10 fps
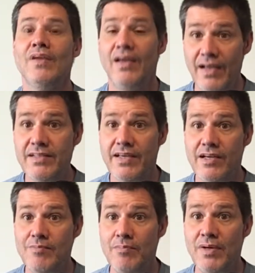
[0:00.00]
it's
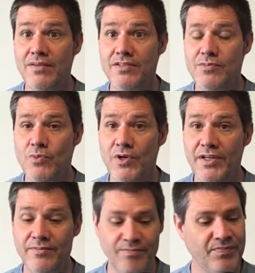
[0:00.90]
kicking my butt this
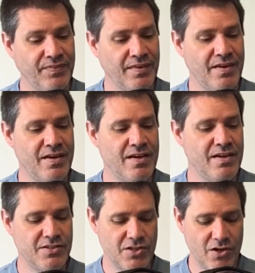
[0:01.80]
morning.
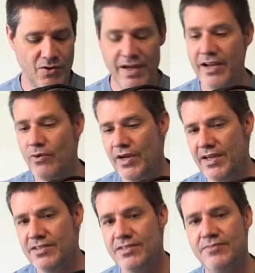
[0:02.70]
So
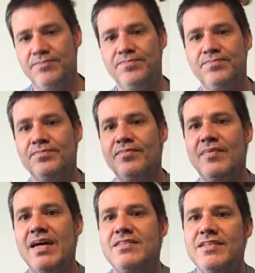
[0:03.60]
anyways,
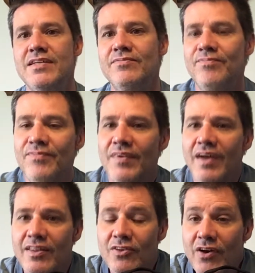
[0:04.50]
that's it.
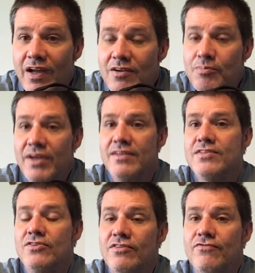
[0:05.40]
I thought I'd bring
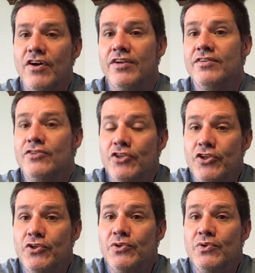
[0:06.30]
this little fun to
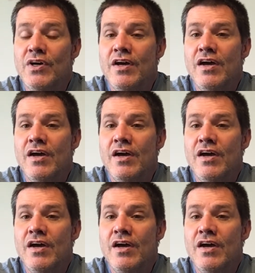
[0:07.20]
you.